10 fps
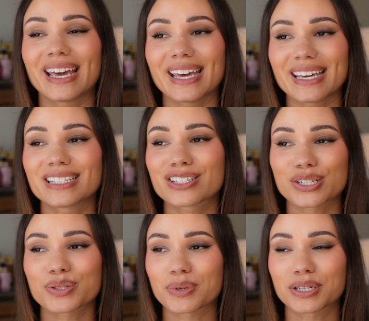it is
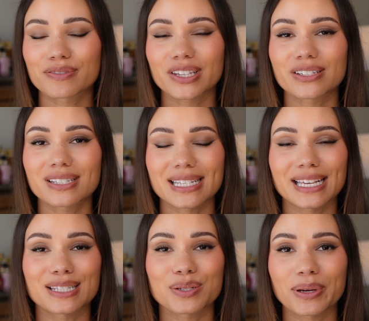just one of those
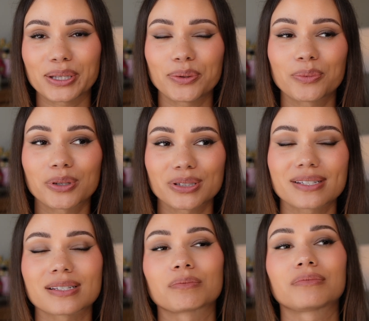scents when you
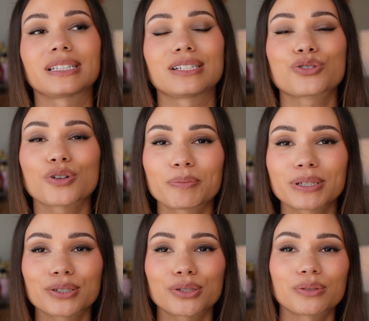want something
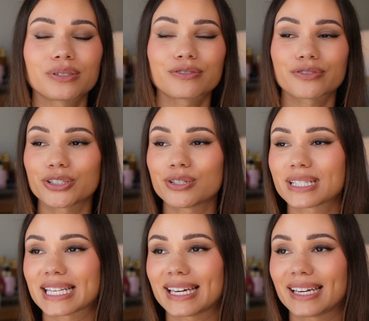tropical and
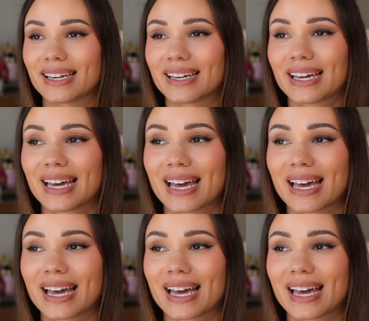fruity,